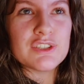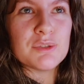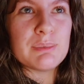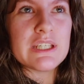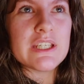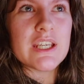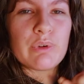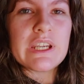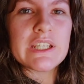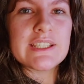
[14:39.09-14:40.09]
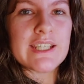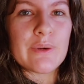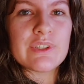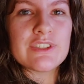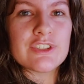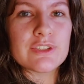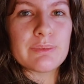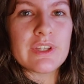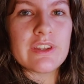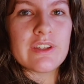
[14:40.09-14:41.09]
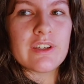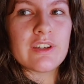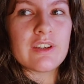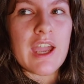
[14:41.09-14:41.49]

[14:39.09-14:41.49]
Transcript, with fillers: to be breaking it down into something that